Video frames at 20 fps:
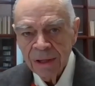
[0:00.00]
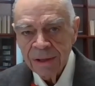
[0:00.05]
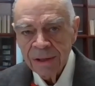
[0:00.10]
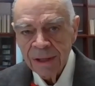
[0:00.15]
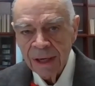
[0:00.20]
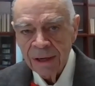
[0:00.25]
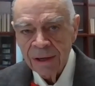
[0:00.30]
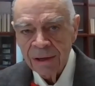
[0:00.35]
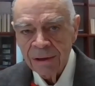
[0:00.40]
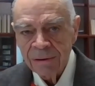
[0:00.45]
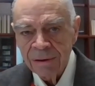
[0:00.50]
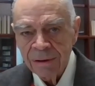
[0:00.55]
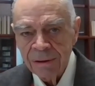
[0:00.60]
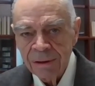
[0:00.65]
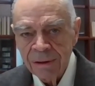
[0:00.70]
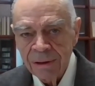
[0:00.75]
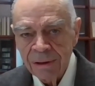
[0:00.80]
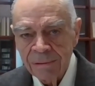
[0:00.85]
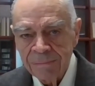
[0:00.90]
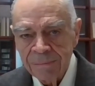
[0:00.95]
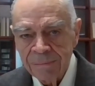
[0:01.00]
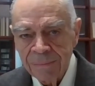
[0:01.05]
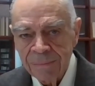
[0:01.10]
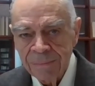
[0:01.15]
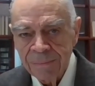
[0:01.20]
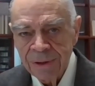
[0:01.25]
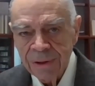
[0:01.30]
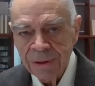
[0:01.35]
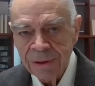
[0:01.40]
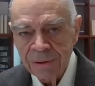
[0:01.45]
Now,
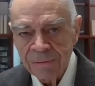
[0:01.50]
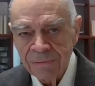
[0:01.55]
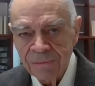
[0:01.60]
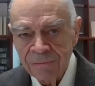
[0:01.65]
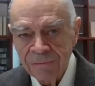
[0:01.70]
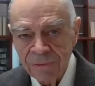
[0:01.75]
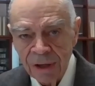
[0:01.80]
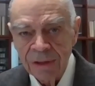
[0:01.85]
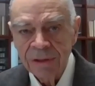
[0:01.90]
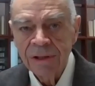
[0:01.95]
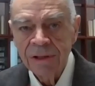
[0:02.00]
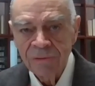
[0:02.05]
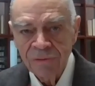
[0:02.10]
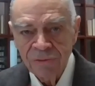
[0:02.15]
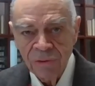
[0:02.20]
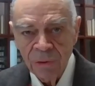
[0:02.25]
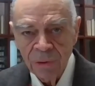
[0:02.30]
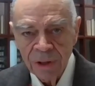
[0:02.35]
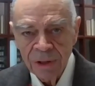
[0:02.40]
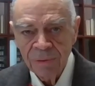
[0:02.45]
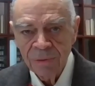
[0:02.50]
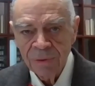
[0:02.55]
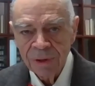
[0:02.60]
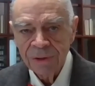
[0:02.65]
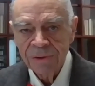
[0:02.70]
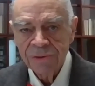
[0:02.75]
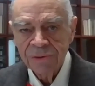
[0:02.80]
the 1941